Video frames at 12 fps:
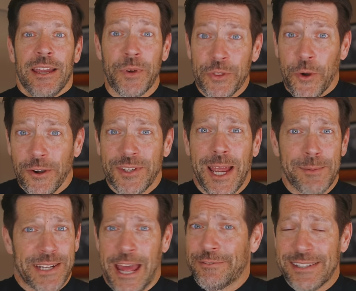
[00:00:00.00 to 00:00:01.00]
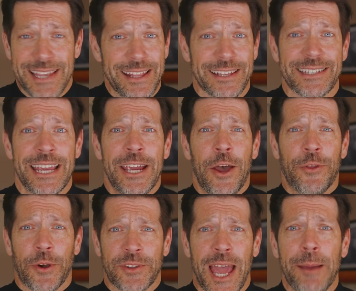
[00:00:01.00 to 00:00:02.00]
But there are times, and I have to say this,
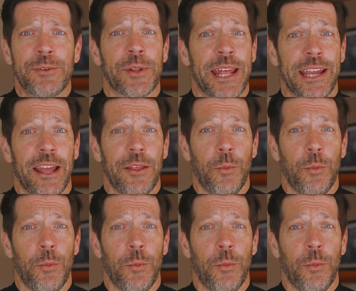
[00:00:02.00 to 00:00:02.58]
there are times that I get,